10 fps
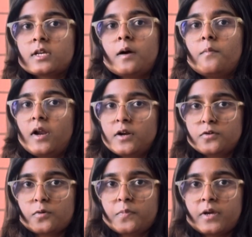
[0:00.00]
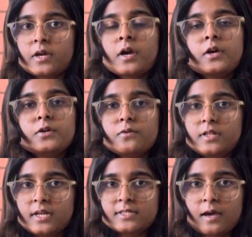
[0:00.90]
blood grouping, urine
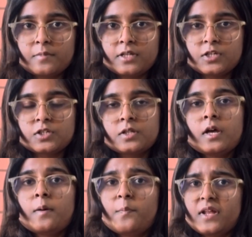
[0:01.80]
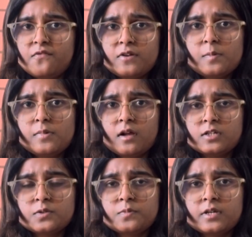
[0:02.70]
examination, peripheral blood
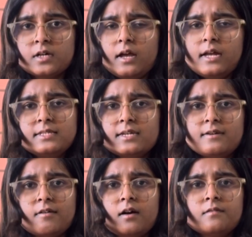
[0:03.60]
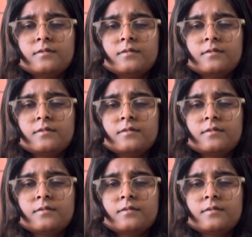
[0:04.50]
smear, etc.